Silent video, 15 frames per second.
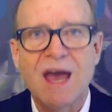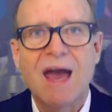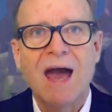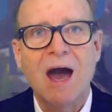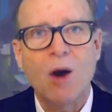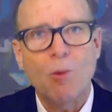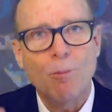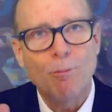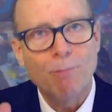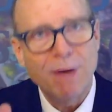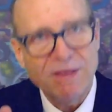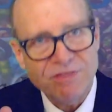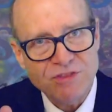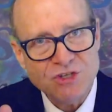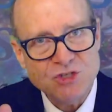how
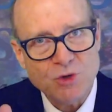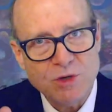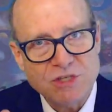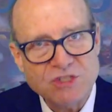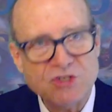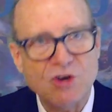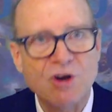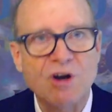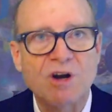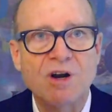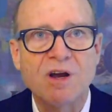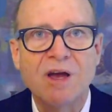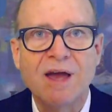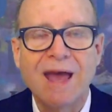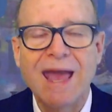bent the joints are
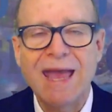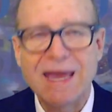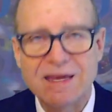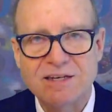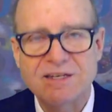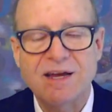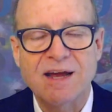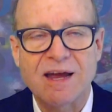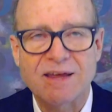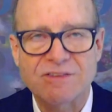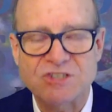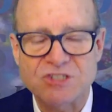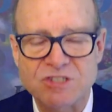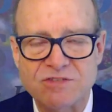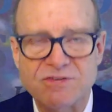and
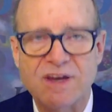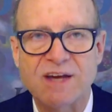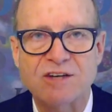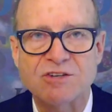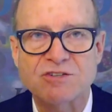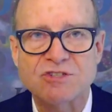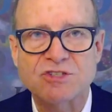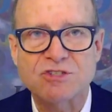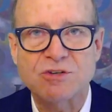diathesis factors.